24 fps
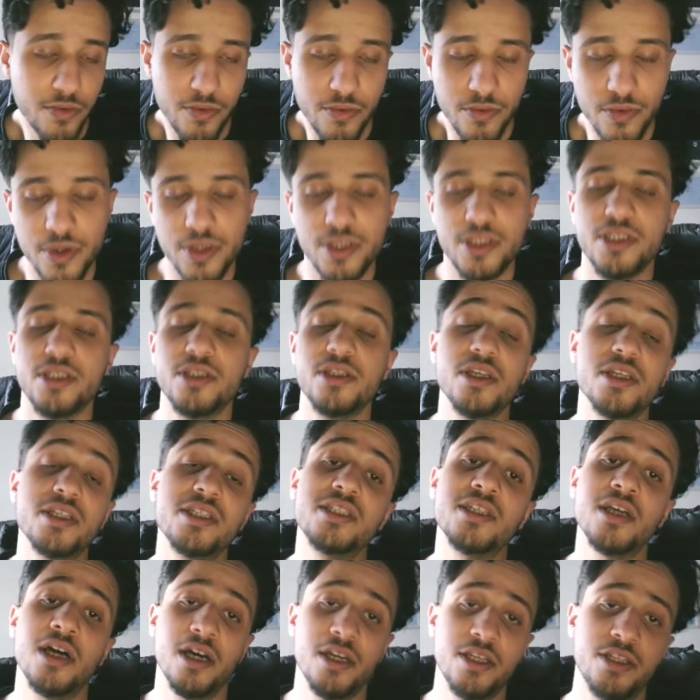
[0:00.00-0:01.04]
it's
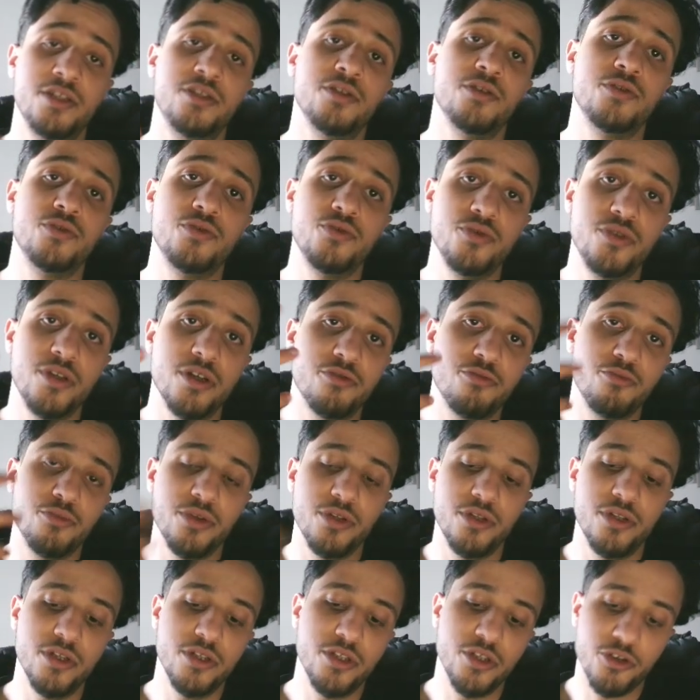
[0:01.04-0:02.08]
designed to
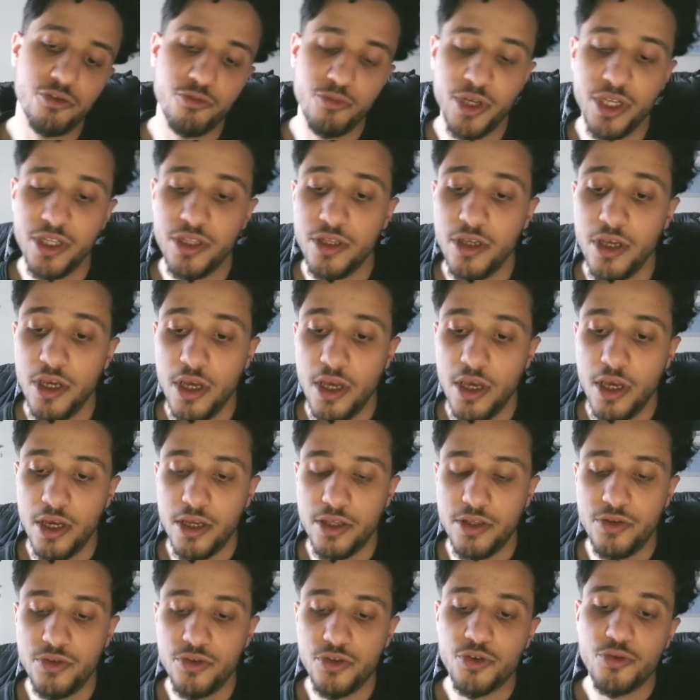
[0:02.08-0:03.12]
determine
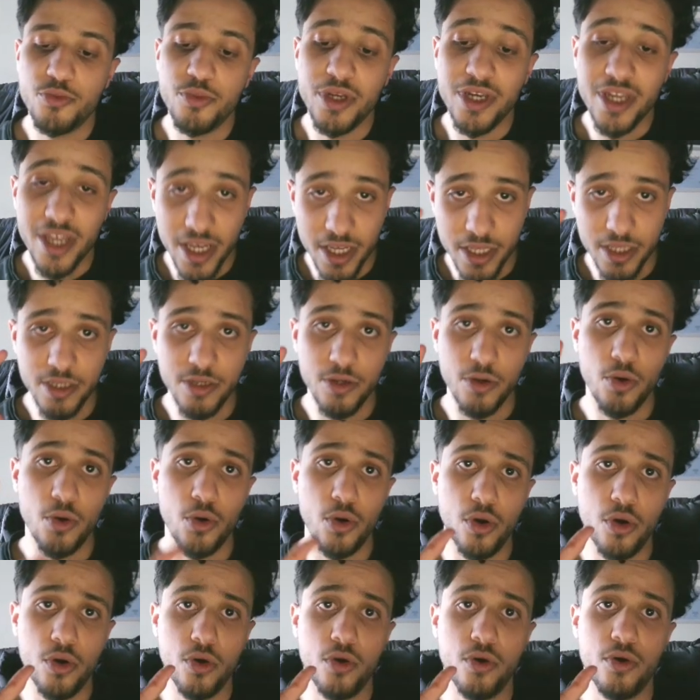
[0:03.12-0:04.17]

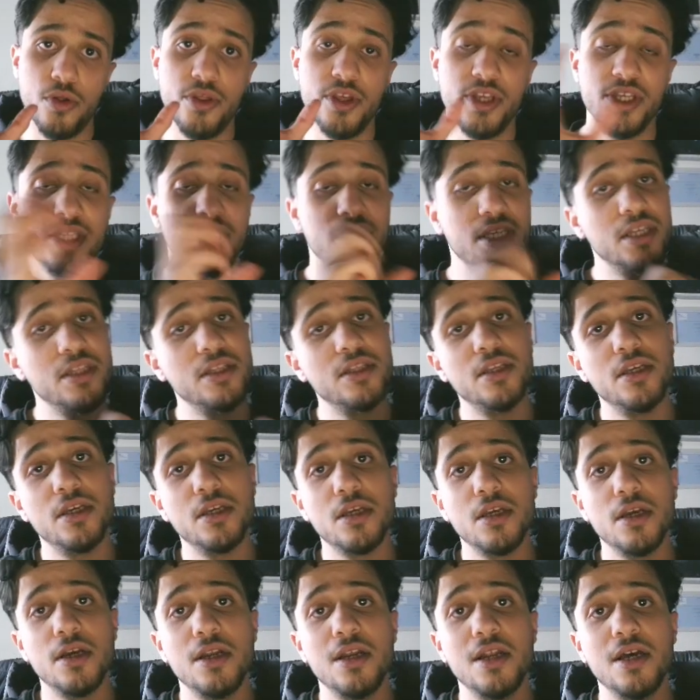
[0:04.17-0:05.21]
the
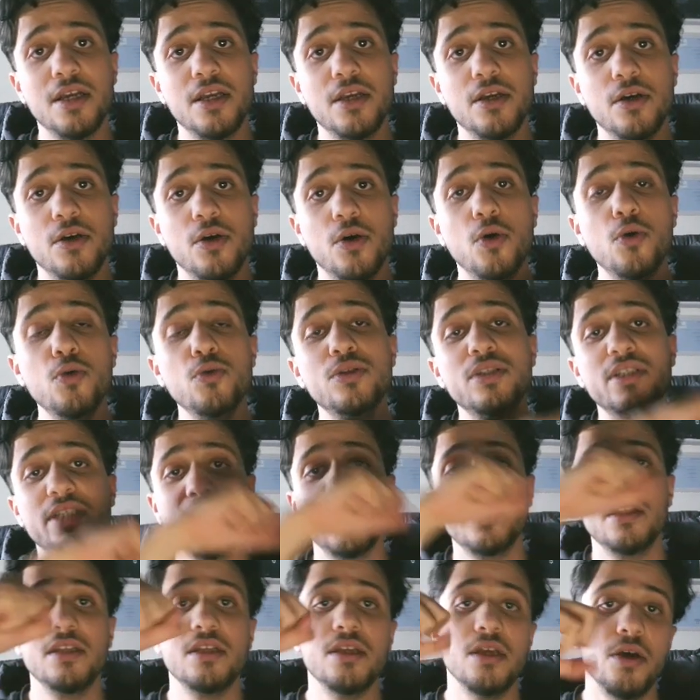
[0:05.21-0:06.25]
sending, like who
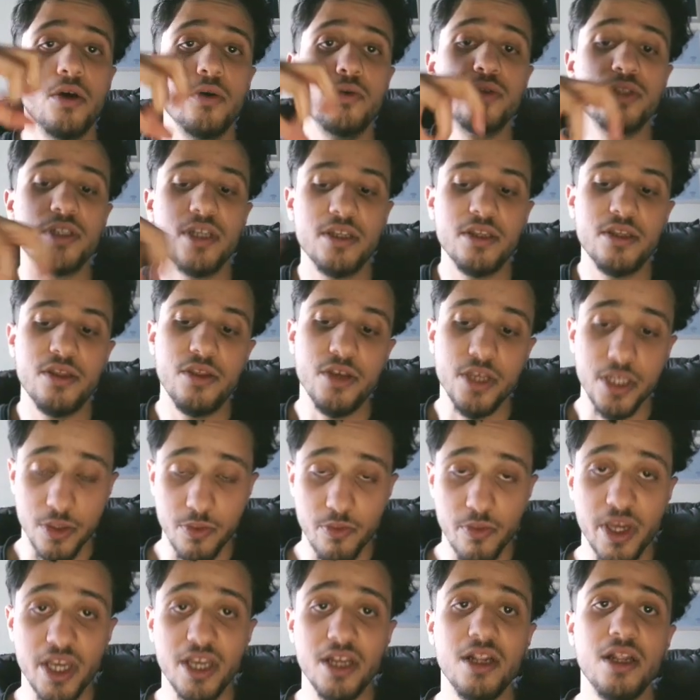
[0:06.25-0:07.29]
sent this
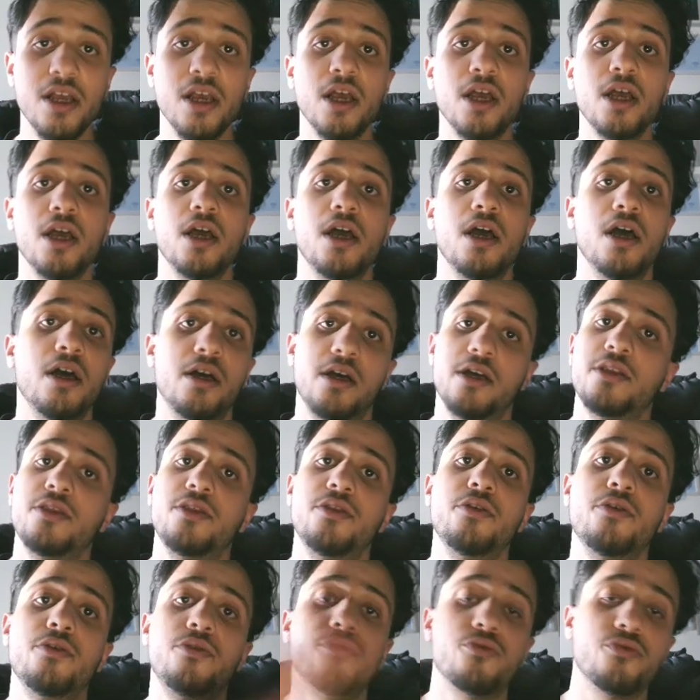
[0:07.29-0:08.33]
mail, and
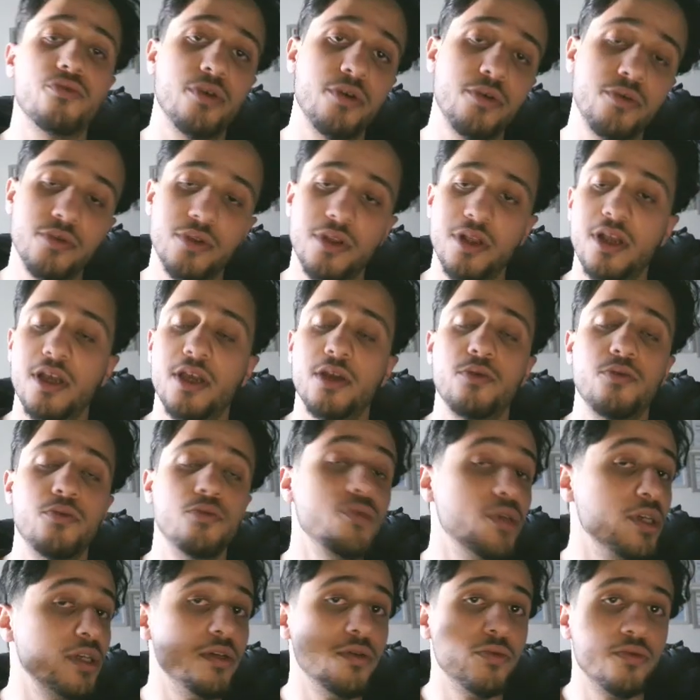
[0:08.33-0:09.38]
the route, like
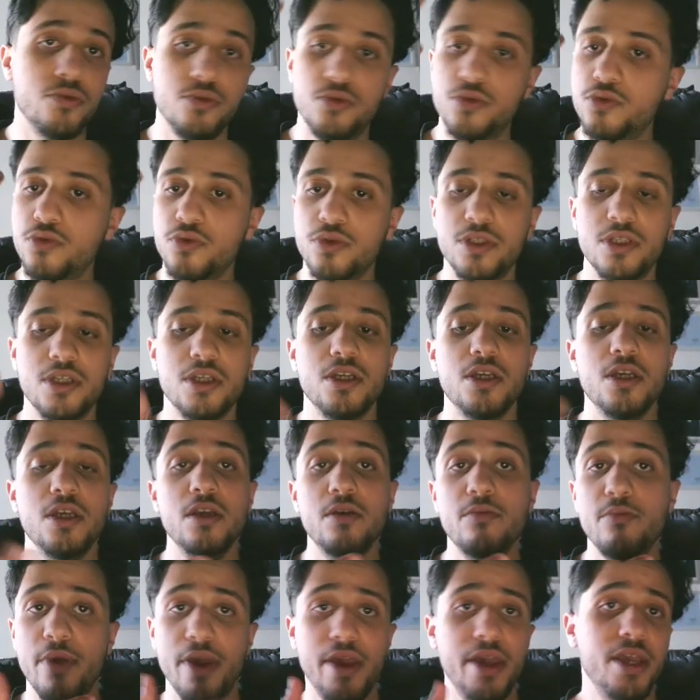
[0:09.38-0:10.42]
we used to see
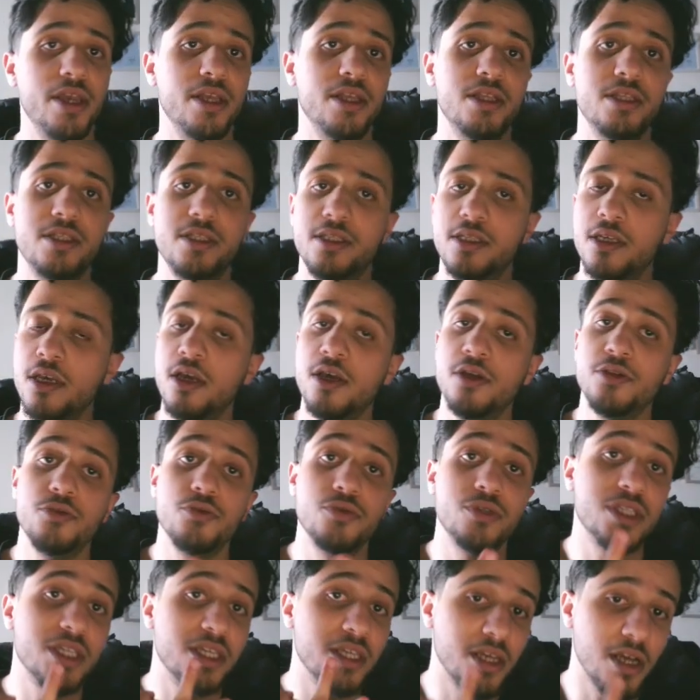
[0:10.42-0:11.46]
emails, to
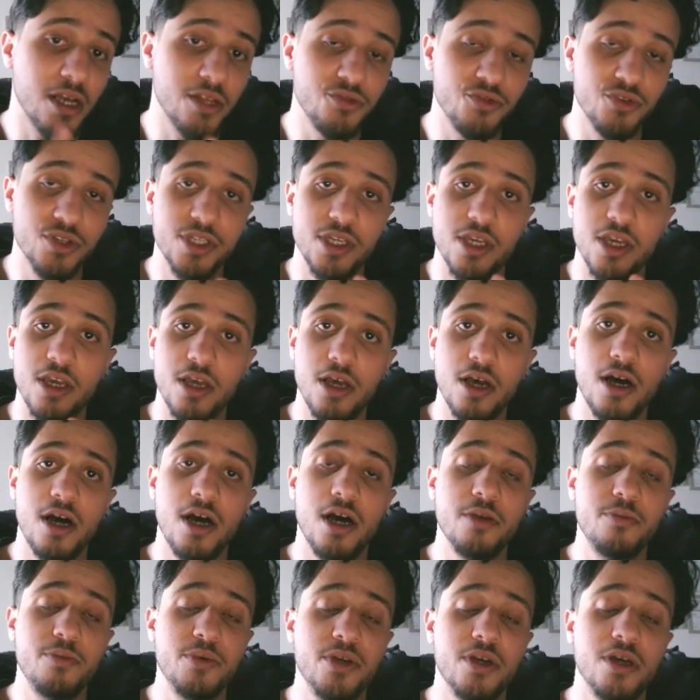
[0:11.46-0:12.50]
see address,
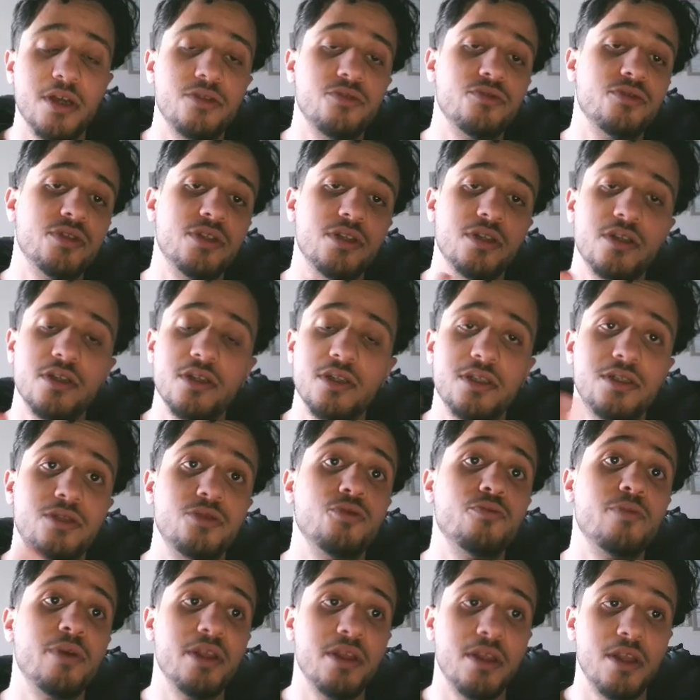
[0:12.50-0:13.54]
IP addresses,
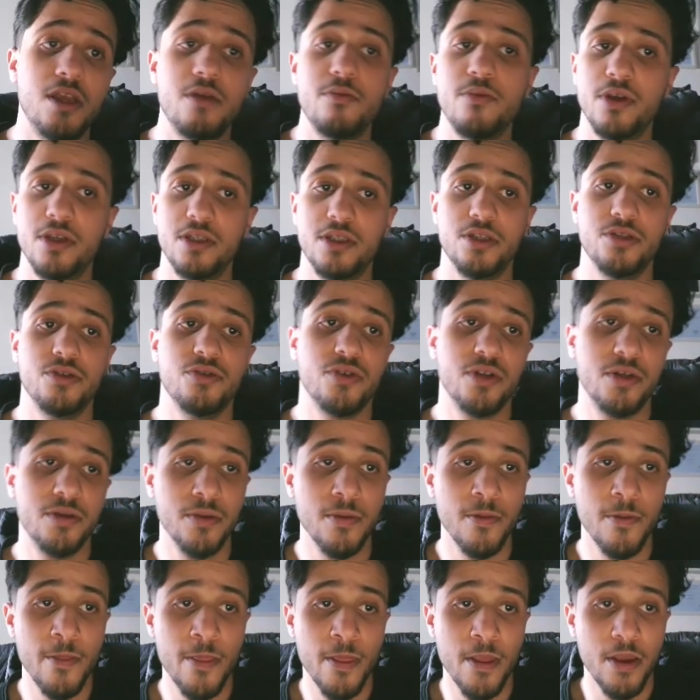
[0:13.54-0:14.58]
domain name, etc.
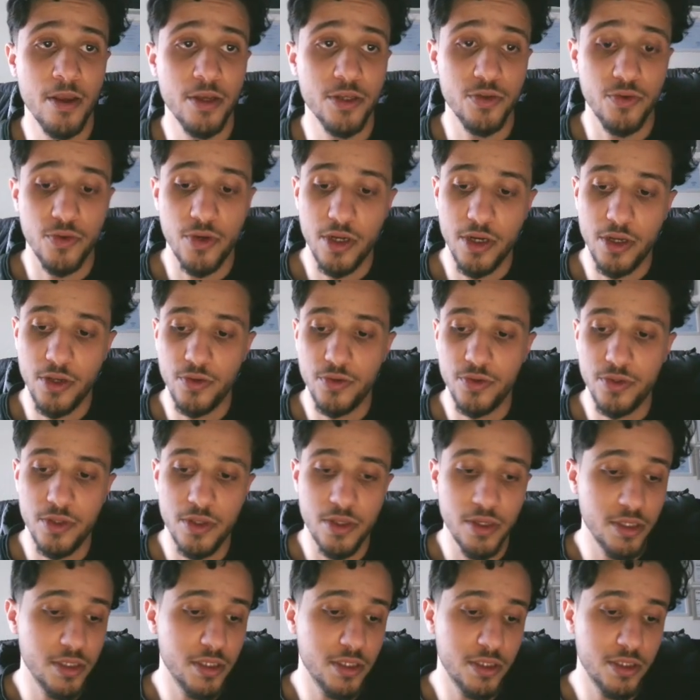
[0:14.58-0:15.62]
So we're gonna use
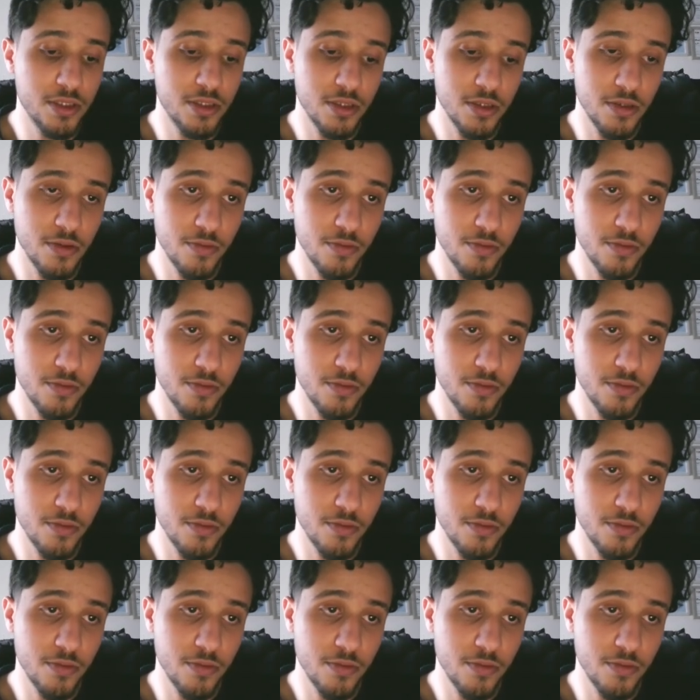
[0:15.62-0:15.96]
this